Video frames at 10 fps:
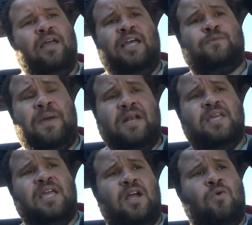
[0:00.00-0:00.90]
it's been a
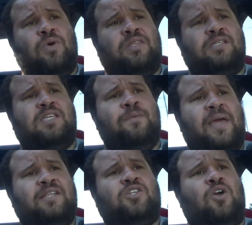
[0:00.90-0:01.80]
year with this
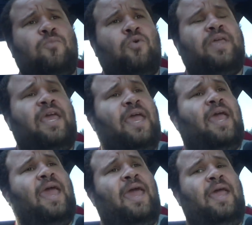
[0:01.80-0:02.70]
eBay turbo kit,
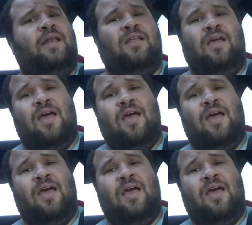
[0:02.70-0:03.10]
and